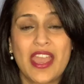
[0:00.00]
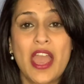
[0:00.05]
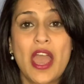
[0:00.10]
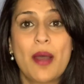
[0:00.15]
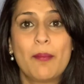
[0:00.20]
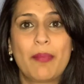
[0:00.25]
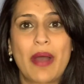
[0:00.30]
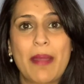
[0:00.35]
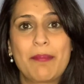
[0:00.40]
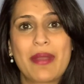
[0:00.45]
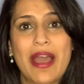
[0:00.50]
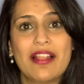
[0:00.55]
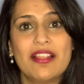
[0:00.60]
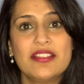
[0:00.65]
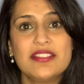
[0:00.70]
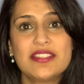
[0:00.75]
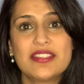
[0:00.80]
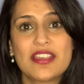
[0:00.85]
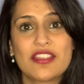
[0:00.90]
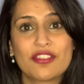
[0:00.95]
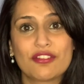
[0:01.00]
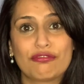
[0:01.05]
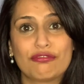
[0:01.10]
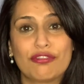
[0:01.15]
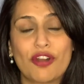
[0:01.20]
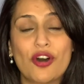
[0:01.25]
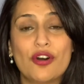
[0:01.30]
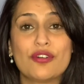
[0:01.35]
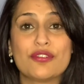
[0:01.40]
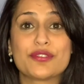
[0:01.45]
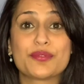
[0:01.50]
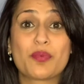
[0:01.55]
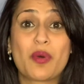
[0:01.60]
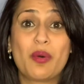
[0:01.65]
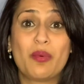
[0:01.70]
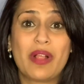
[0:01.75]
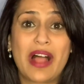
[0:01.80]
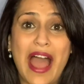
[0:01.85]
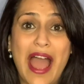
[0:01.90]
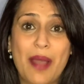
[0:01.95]
By balancing the roles, what
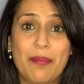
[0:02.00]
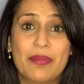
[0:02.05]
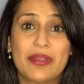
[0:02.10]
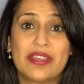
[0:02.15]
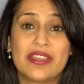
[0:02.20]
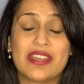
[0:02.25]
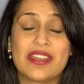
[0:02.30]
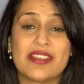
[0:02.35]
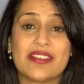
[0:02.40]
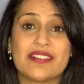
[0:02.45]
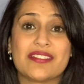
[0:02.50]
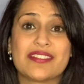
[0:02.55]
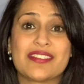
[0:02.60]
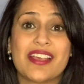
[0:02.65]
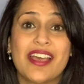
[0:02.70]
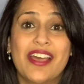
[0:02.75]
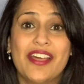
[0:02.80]
will happen is